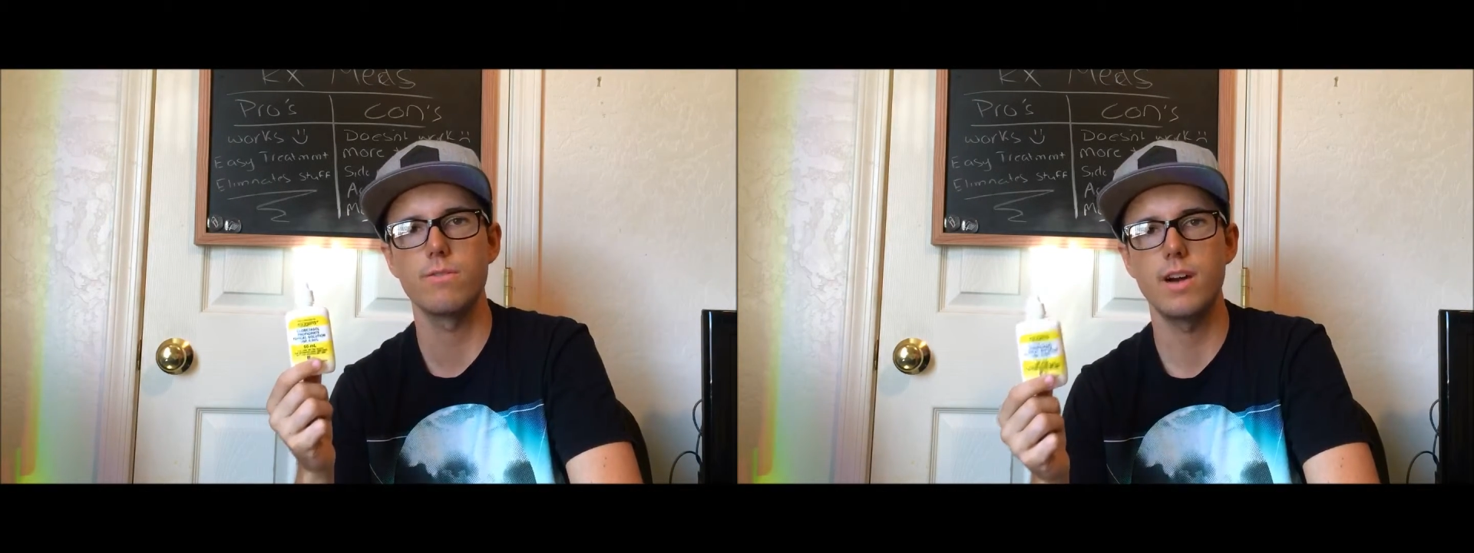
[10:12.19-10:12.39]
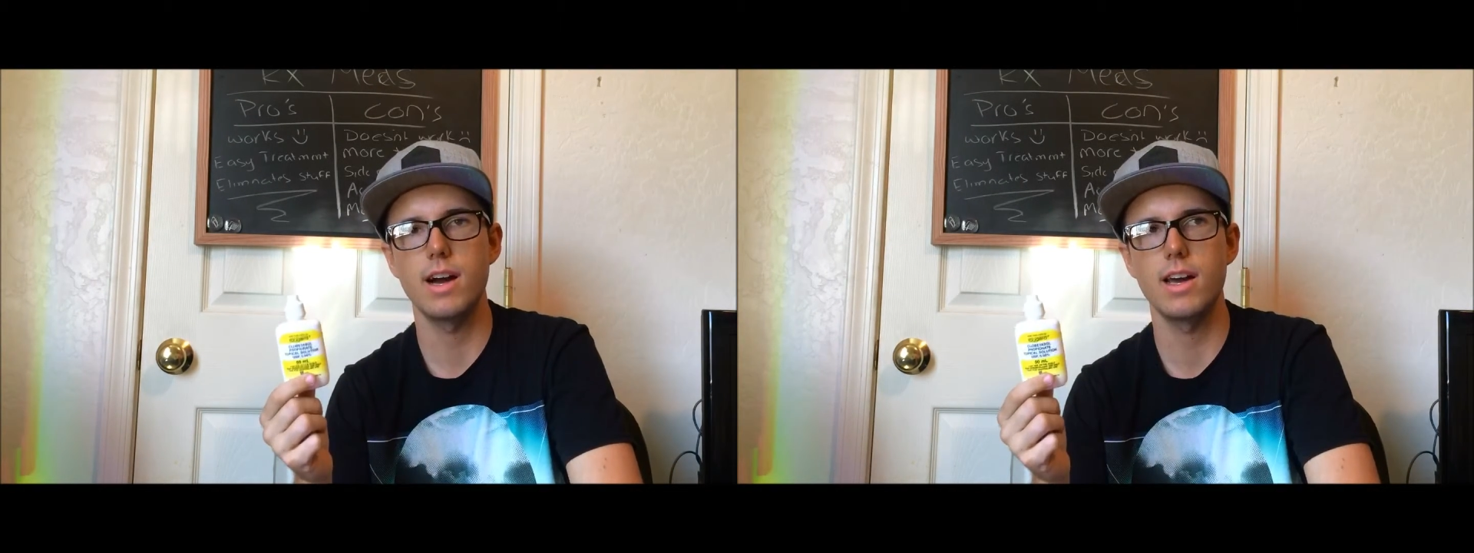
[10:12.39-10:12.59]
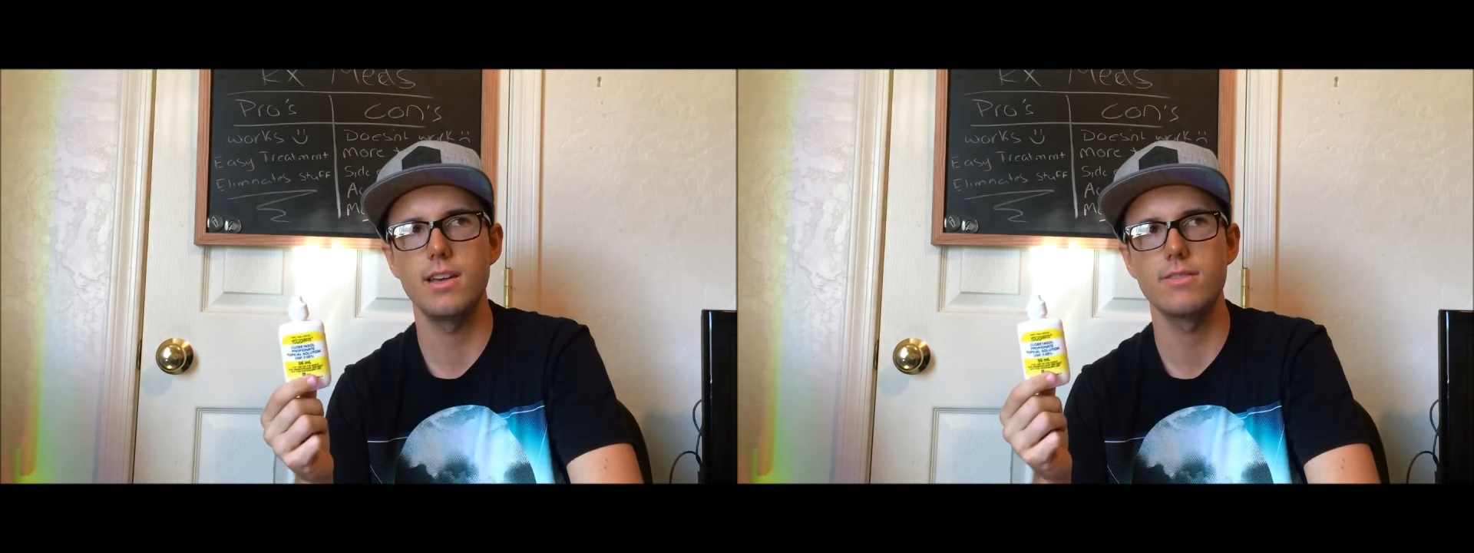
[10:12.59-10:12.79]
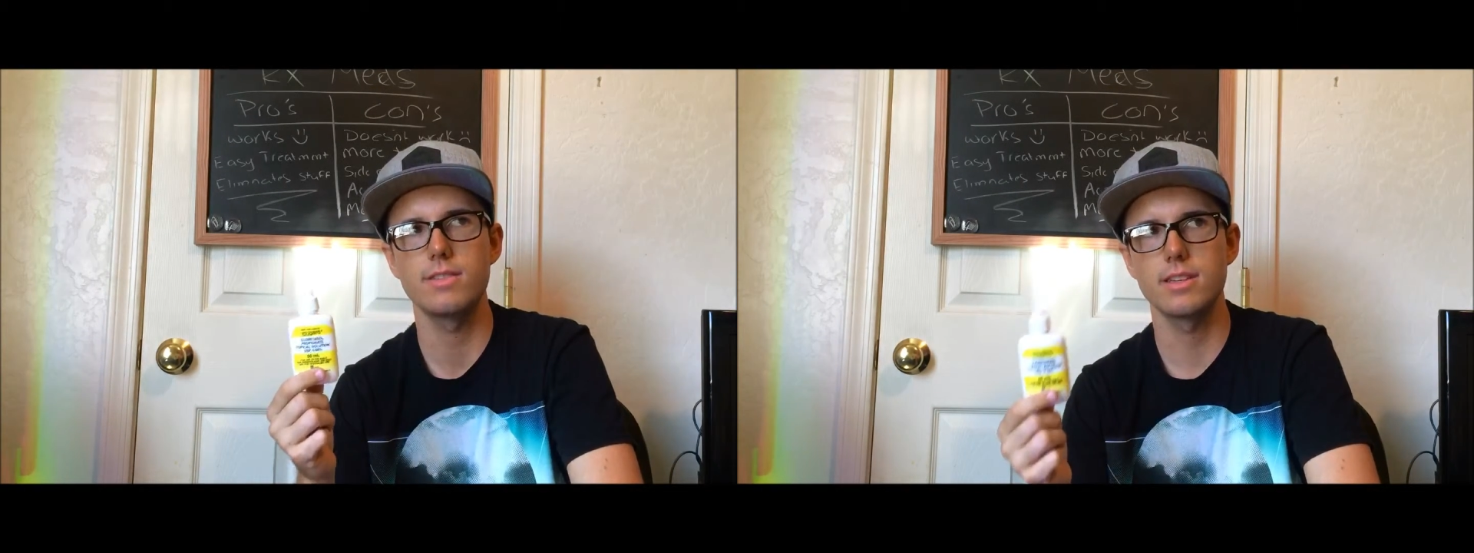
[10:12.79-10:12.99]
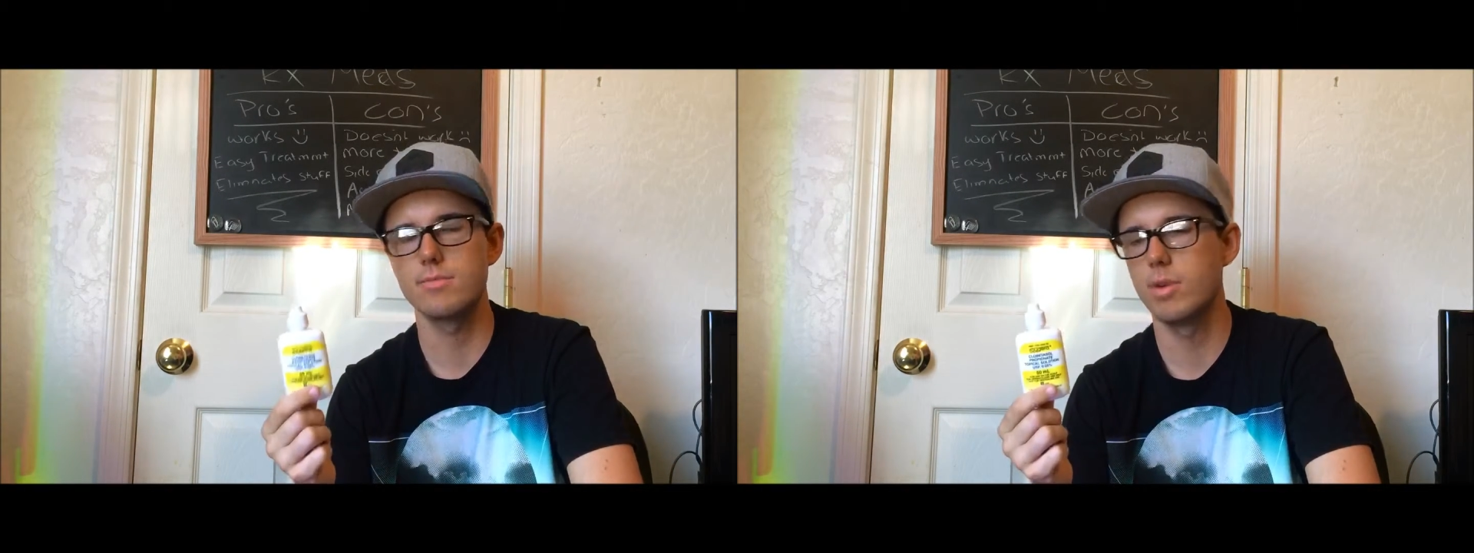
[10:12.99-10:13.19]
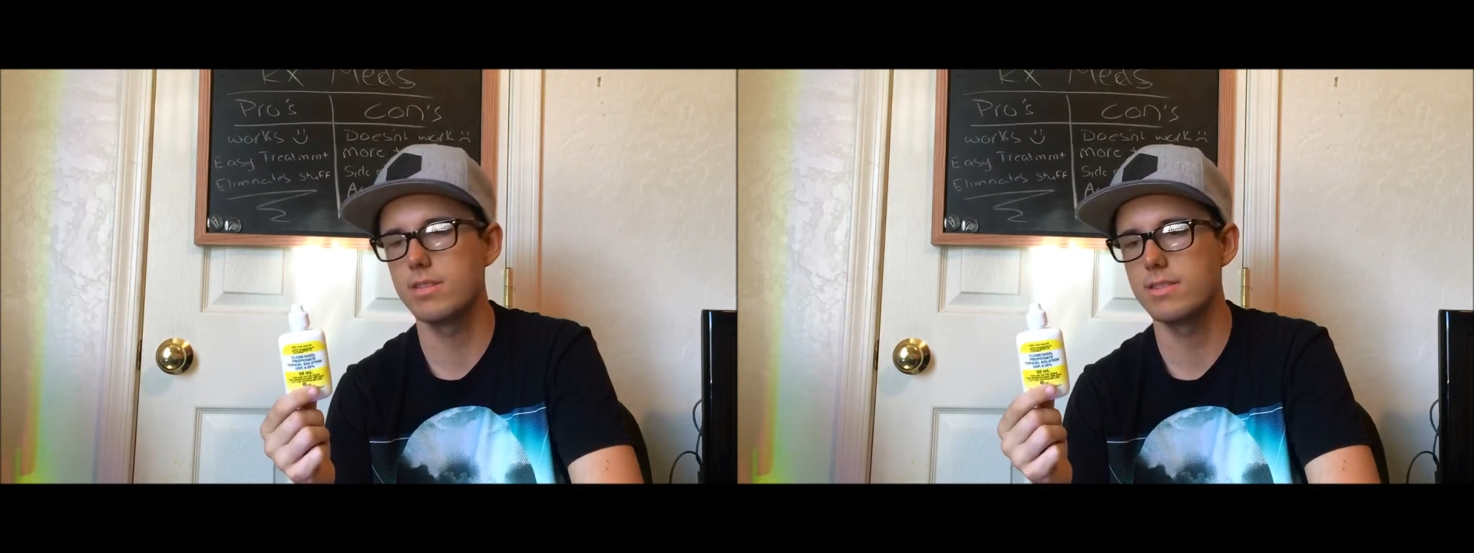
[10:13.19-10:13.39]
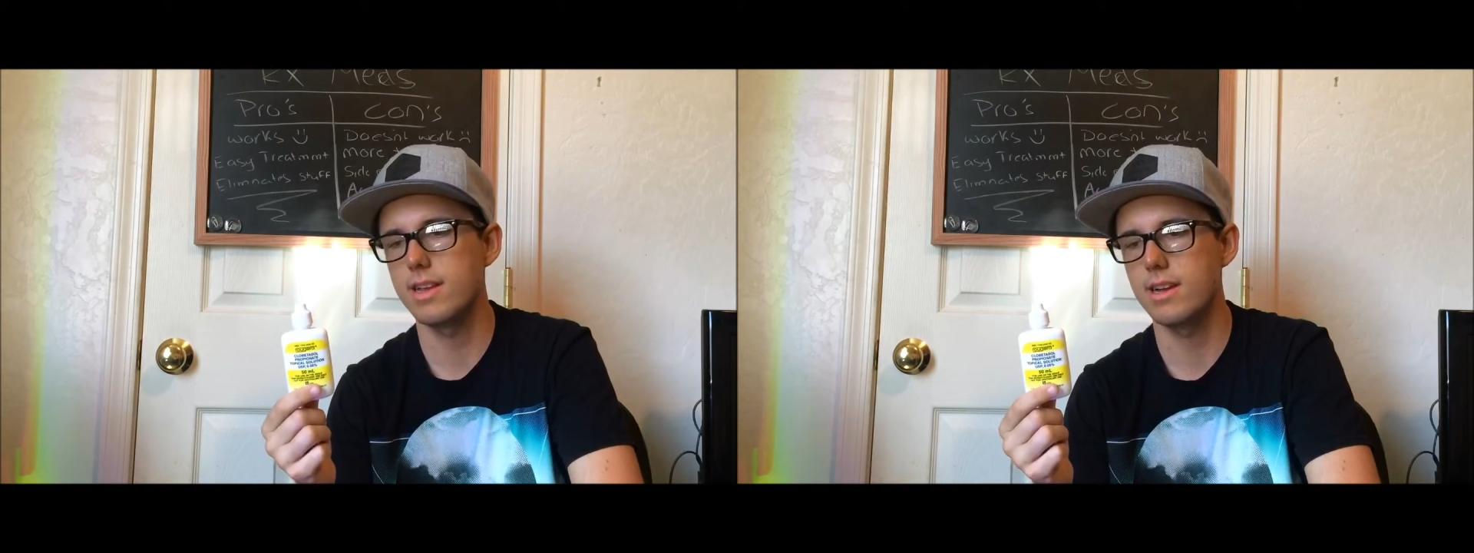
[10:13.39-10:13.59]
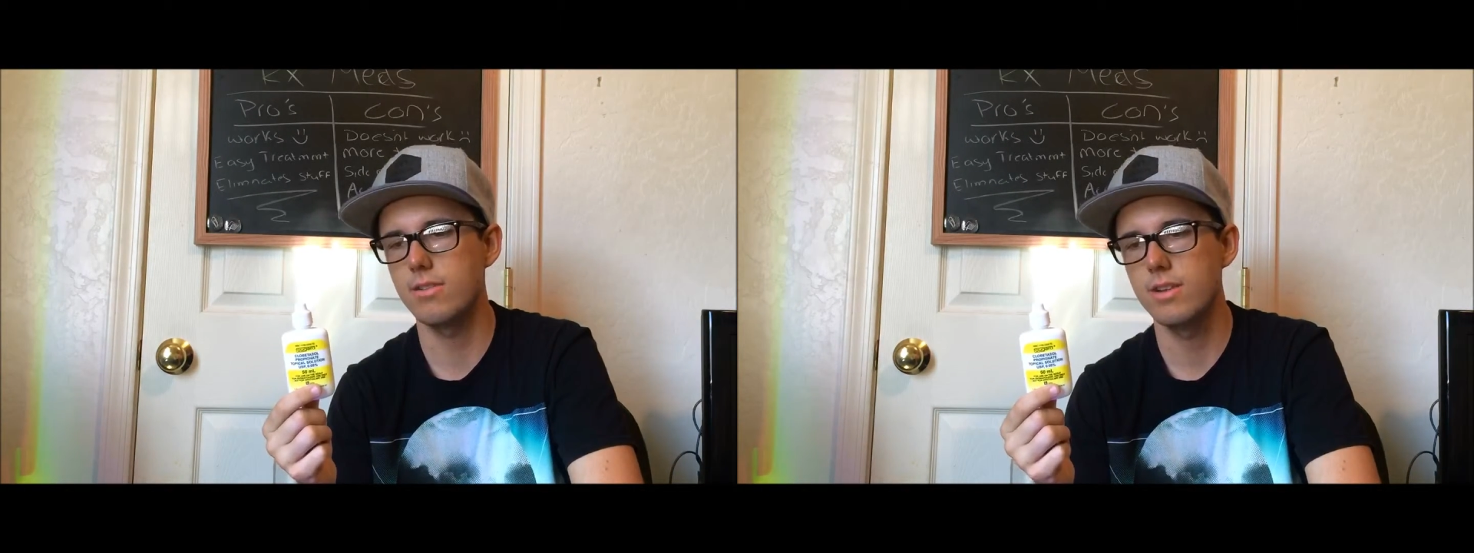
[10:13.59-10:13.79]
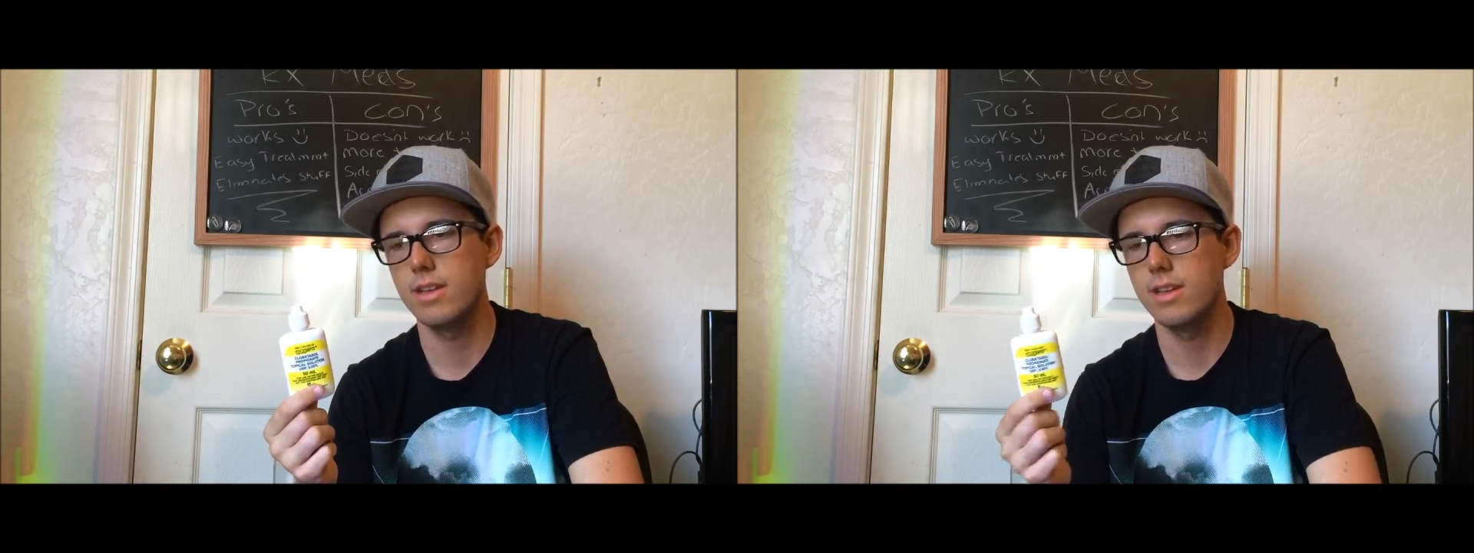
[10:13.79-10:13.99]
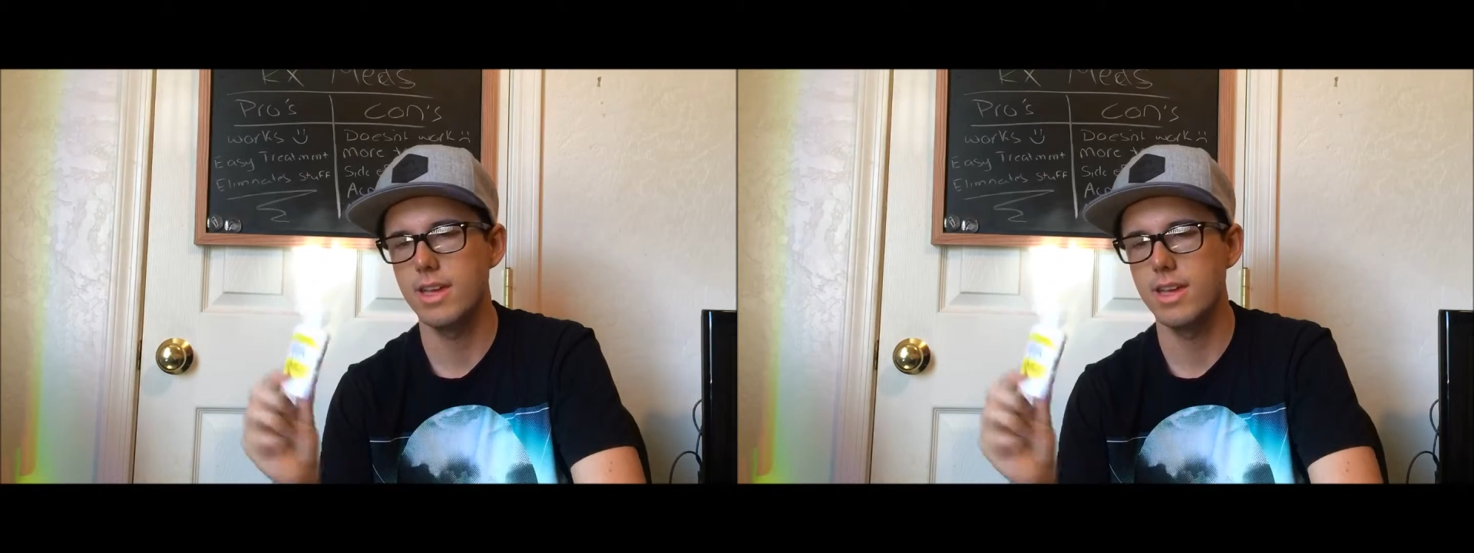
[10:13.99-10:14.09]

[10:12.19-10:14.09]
5, 6 months now,